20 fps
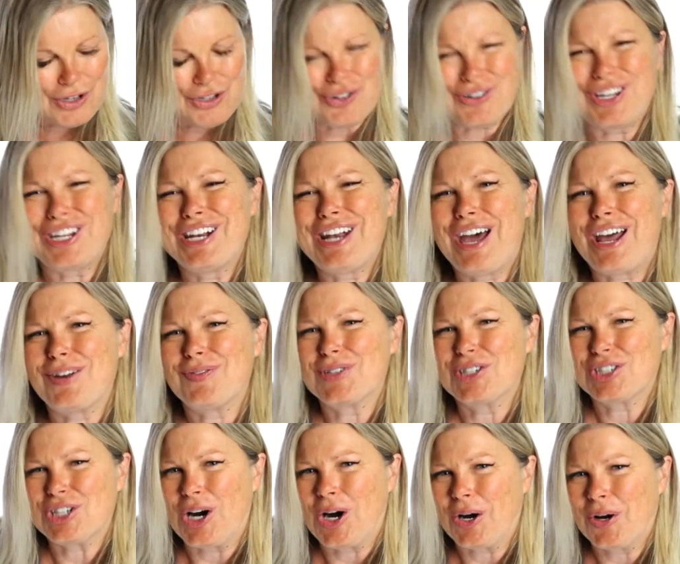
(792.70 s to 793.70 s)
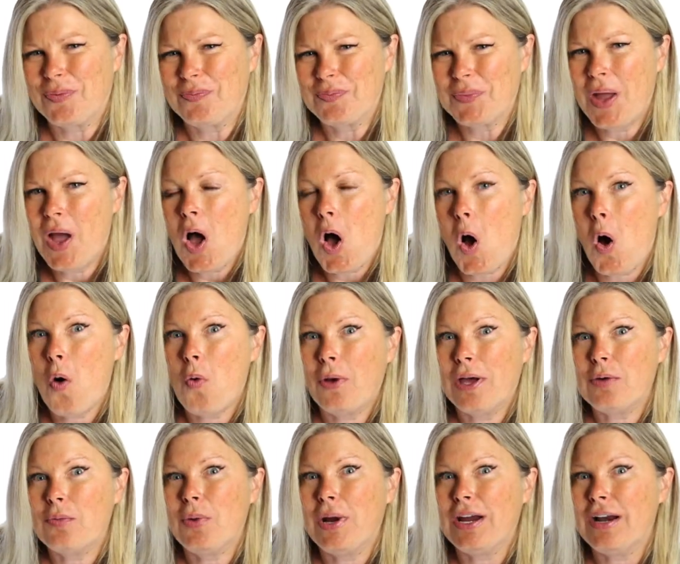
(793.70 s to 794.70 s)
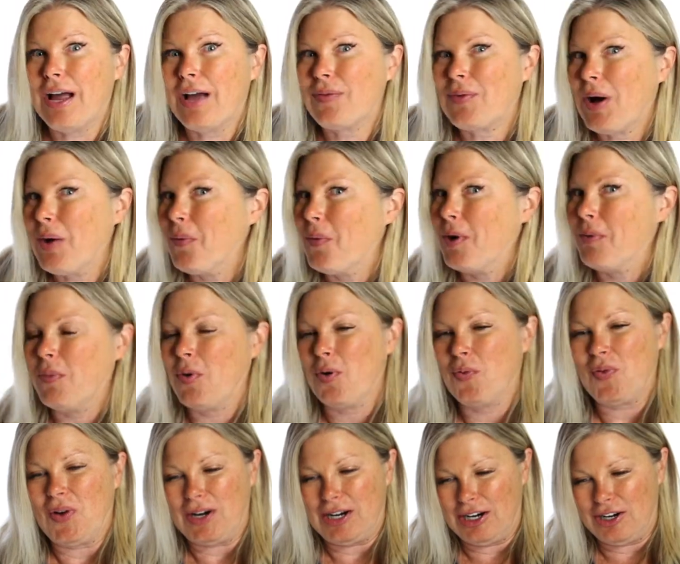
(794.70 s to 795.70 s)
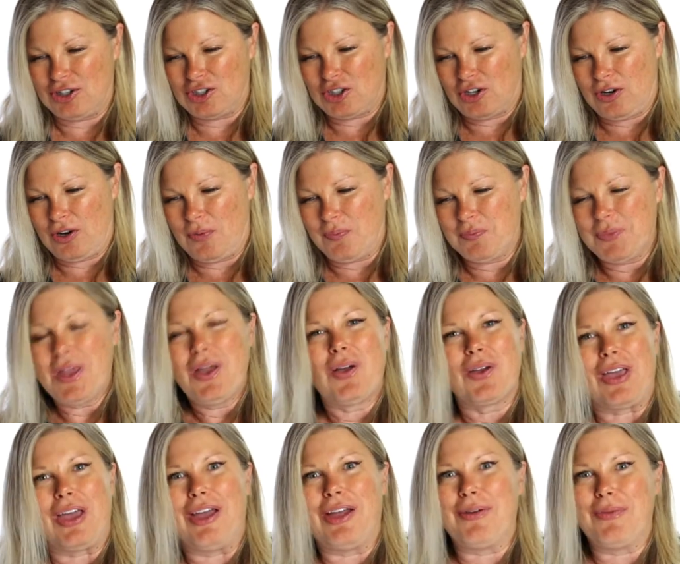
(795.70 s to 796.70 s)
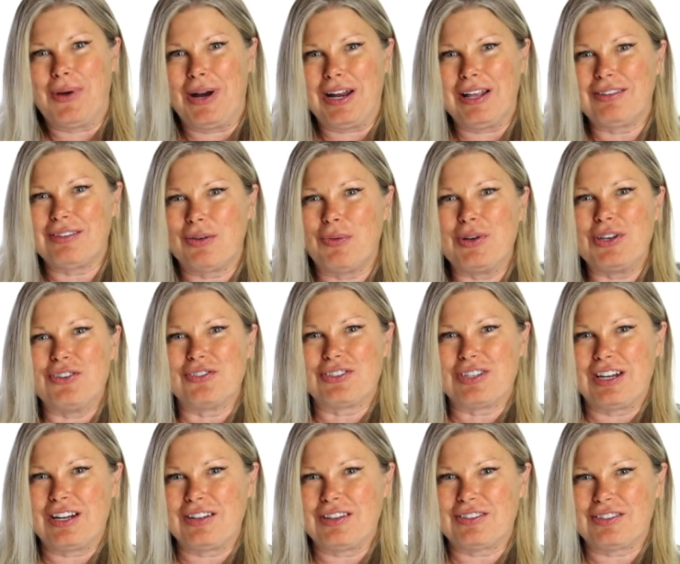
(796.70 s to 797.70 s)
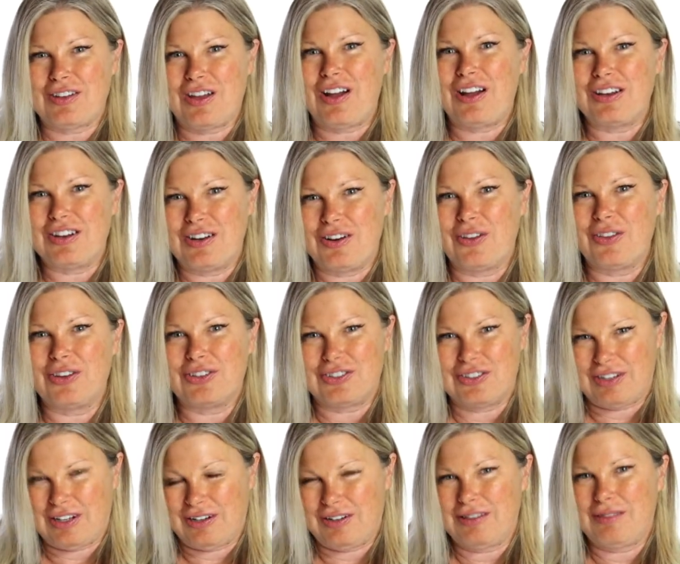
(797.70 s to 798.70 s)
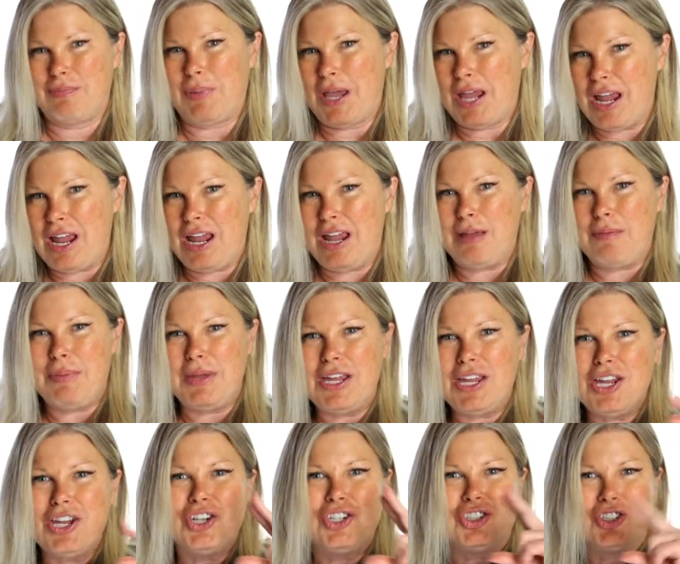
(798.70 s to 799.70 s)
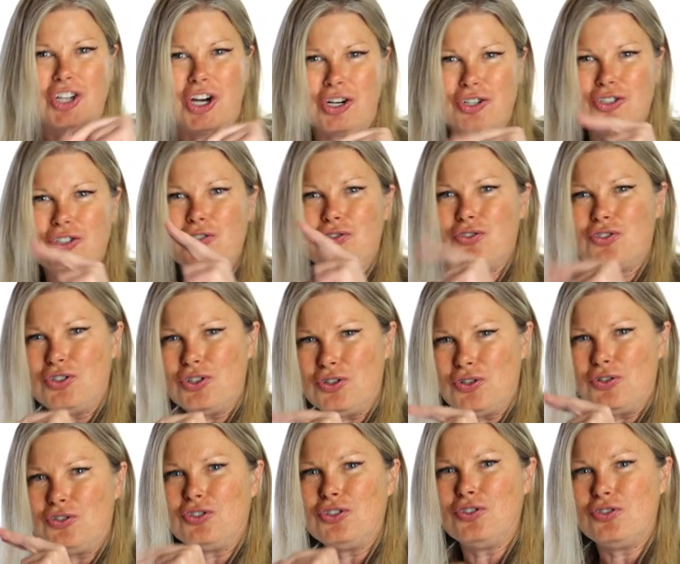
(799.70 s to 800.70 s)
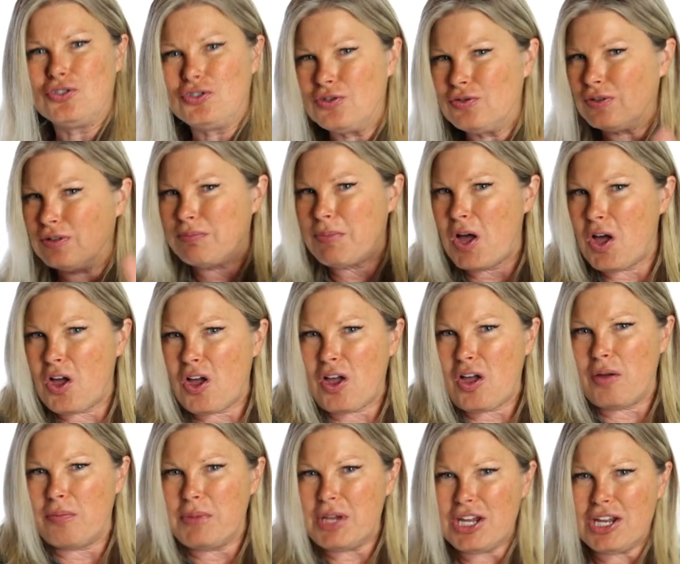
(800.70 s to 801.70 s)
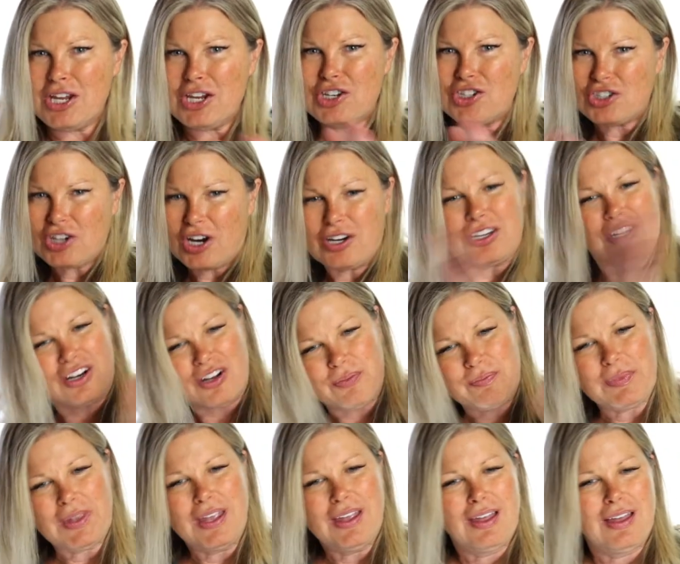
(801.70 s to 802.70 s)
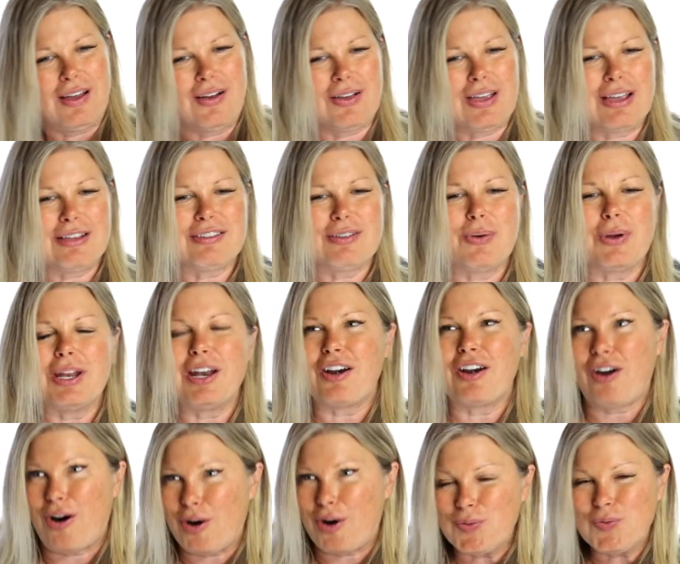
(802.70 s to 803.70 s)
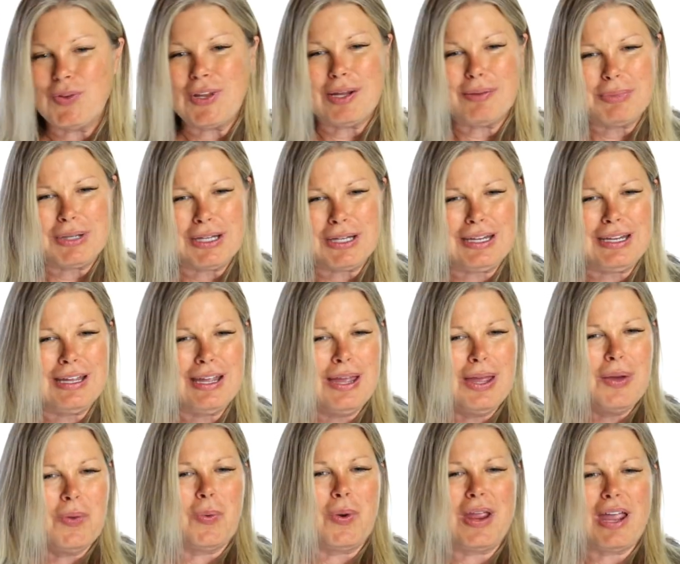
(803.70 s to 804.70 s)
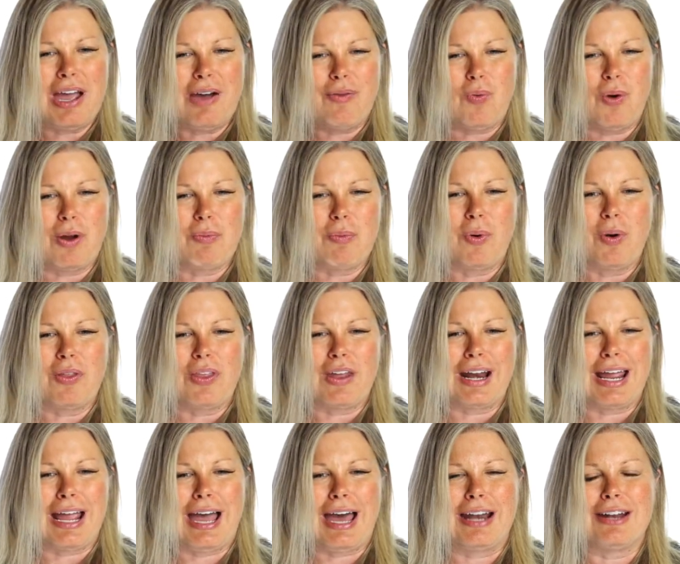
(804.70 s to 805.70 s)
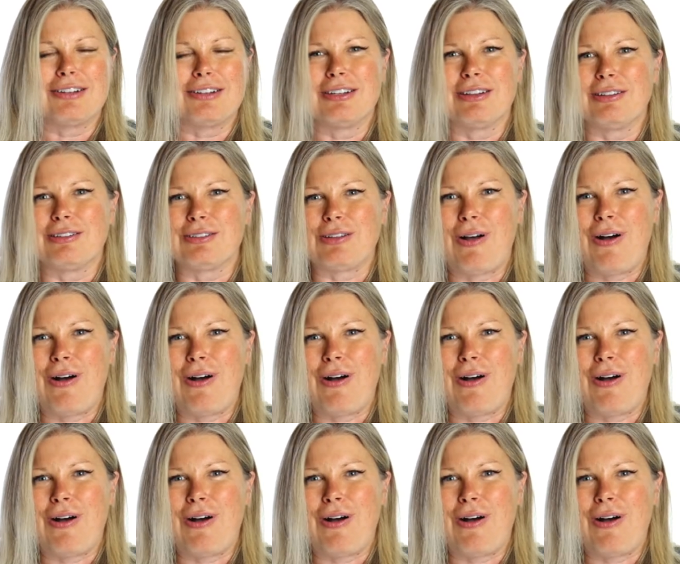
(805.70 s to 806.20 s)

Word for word: drinking out of a shark. Oh, and wait, I've got one more funny to show you. Okay, ready? So when you're singing the song, you know this, the baby shark, doo doo doo doo, mommy shark, you know. Okay, so in our family, we have one more that I added to the